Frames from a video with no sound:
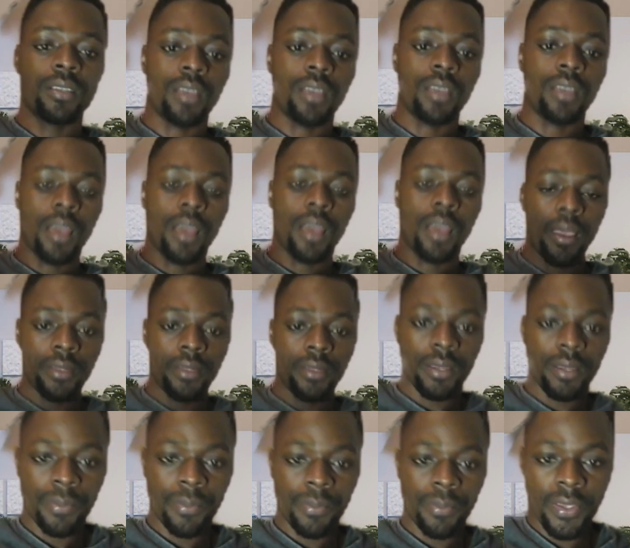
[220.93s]
it
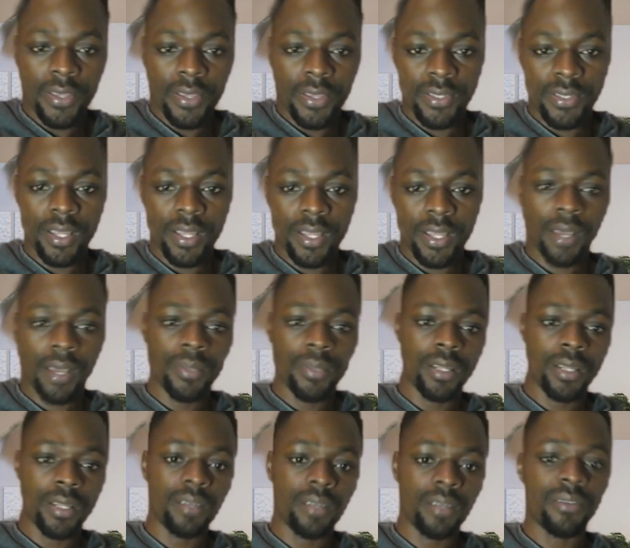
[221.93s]
appears like I'm in a
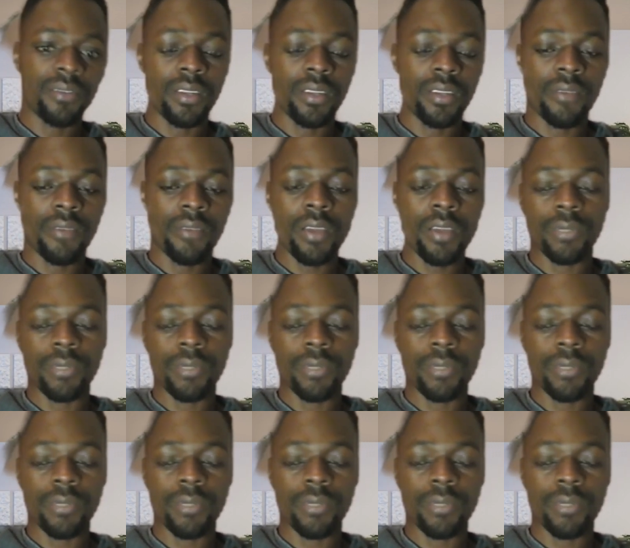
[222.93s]
different environment.